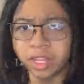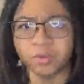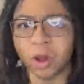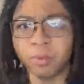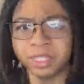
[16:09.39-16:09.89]
is
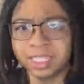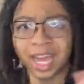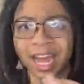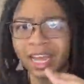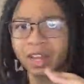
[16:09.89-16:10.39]
wrong with this
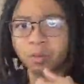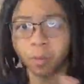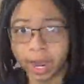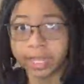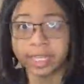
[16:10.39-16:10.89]
guy and
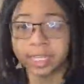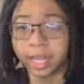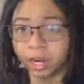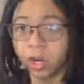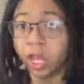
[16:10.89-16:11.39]
why is he
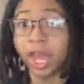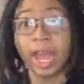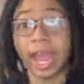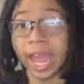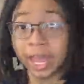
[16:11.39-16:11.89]
there,
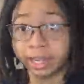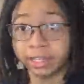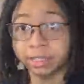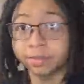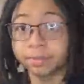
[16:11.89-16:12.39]
and